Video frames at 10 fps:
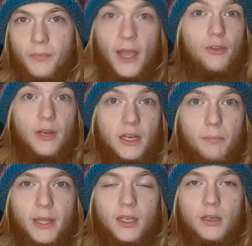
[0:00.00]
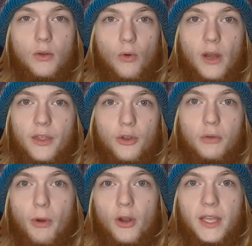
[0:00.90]
either an independent or a
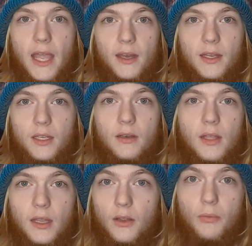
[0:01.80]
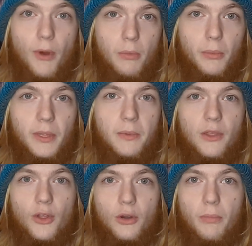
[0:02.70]
third-party candidate, and it would probably be
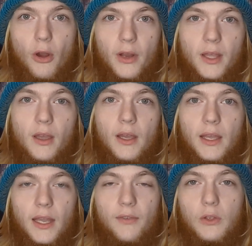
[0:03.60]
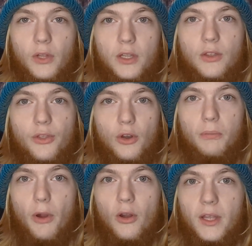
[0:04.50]
third-party. And if you look at the
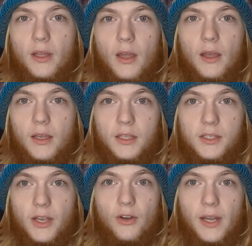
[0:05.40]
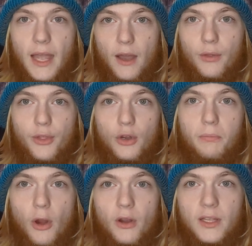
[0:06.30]
third party, considering how third
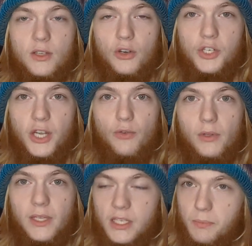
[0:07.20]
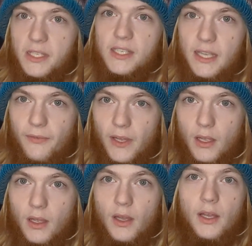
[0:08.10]
parties are generally specific,
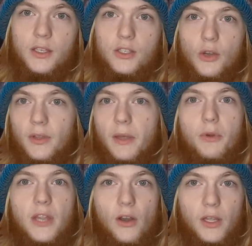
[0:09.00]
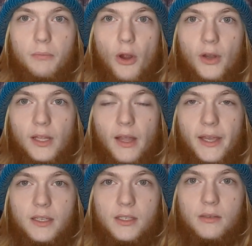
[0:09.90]
so the Libertarian Party
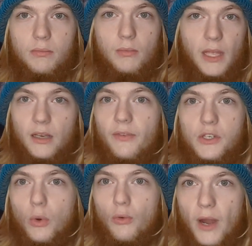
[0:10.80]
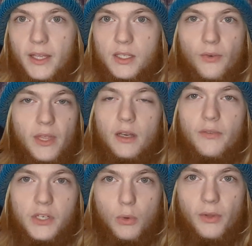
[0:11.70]
likes individual rights for the
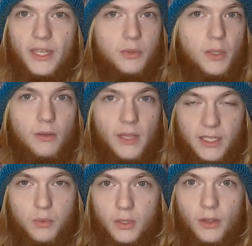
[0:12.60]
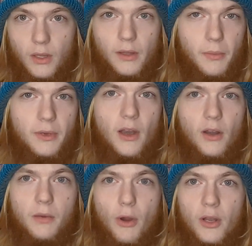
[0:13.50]
individual, that's what the
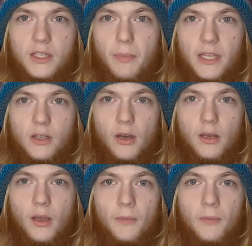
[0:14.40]
Libertarian Party is based on.